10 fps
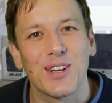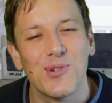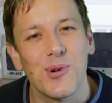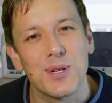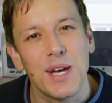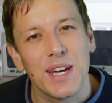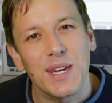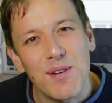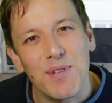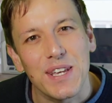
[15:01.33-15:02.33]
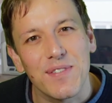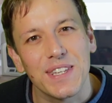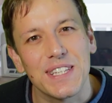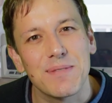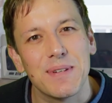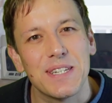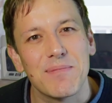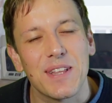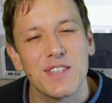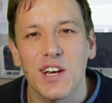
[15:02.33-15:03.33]
course, Get Ready for the Intermediate
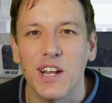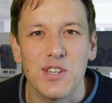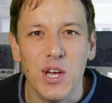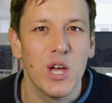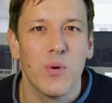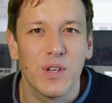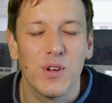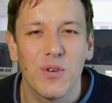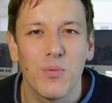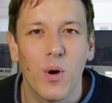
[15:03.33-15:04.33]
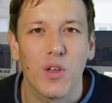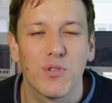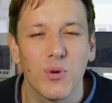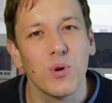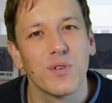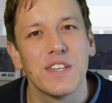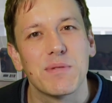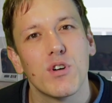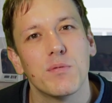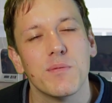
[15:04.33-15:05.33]
Maths Challenge, where you can work through all of these
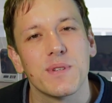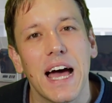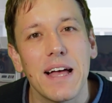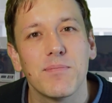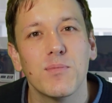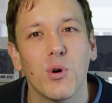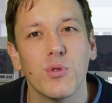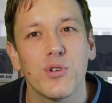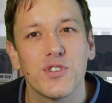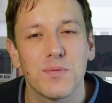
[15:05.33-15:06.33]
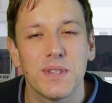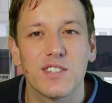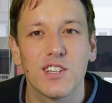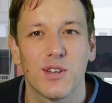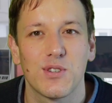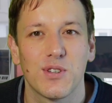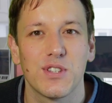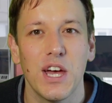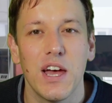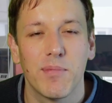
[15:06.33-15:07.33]
problems and more, not just with the solutions,
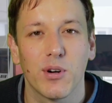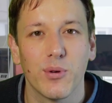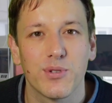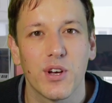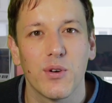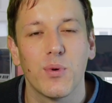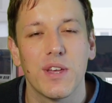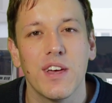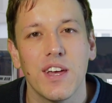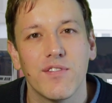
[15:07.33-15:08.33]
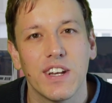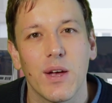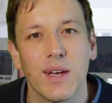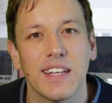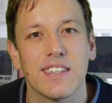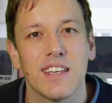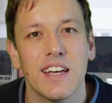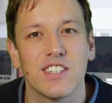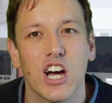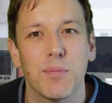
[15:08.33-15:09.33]
but also with video hints
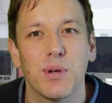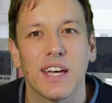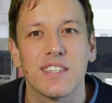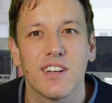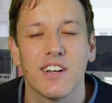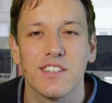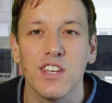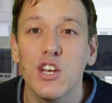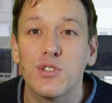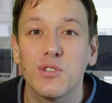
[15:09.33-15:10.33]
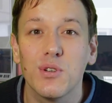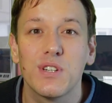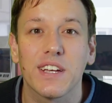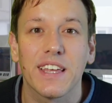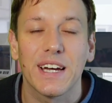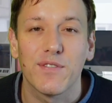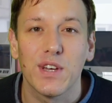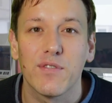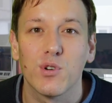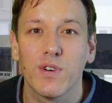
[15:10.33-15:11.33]
to help you get started. So do check that out if you
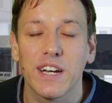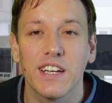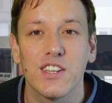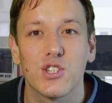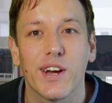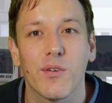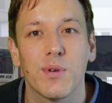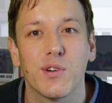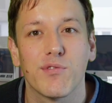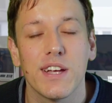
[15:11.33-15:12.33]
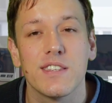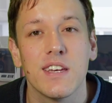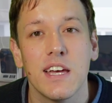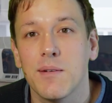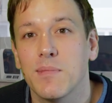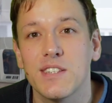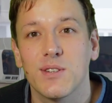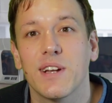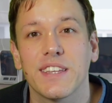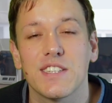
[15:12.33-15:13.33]
haven't already and share it with your friends. Please
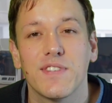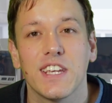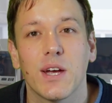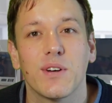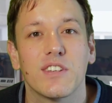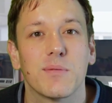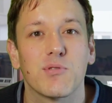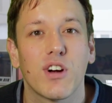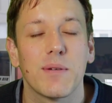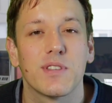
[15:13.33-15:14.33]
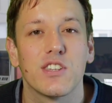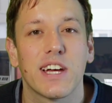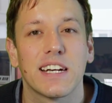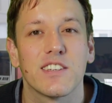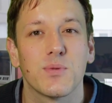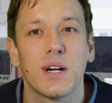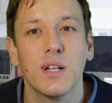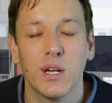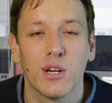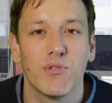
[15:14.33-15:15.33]
do like this video and subscribe to the channel as well.
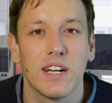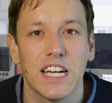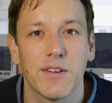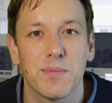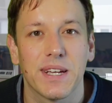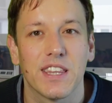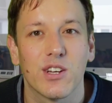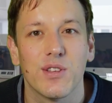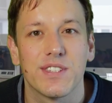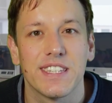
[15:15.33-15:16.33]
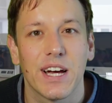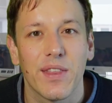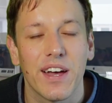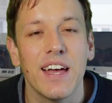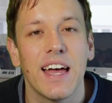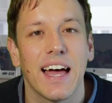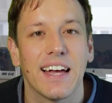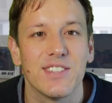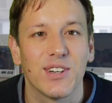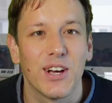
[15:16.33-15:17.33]
It really helps me get the content out there,
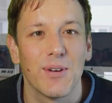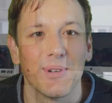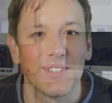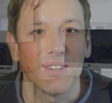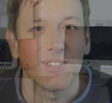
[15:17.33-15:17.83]
and I will see you